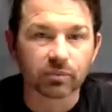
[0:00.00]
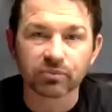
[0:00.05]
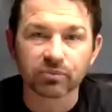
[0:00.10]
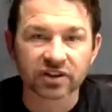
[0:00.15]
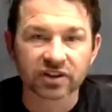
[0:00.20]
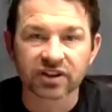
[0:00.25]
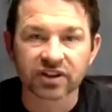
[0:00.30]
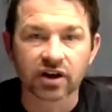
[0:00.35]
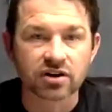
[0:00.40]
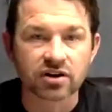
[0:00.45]

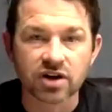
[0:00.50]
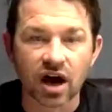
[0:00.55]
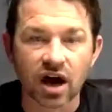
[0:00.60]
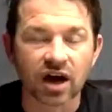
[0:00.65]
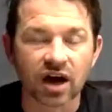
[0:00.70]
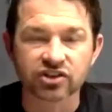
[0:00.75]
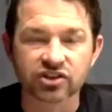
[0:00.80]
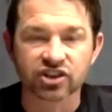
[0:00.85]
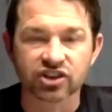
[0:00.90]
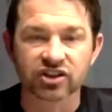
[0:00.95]
but they're
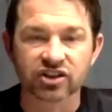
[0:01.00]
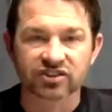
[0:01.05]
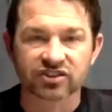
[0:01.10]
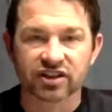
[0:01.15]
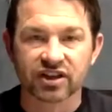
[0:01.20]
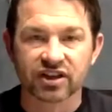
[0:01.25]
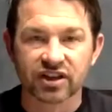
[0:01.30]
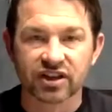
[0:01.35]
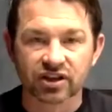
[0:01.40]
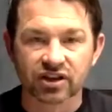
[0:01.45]
not just
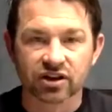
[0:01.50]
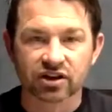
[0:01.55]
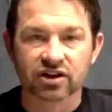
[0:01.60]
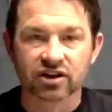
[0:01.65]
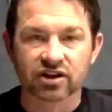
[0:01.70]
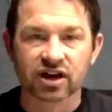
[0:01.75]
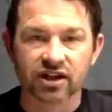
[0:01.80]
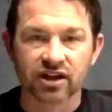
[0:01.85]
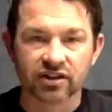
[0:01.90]
in your gut.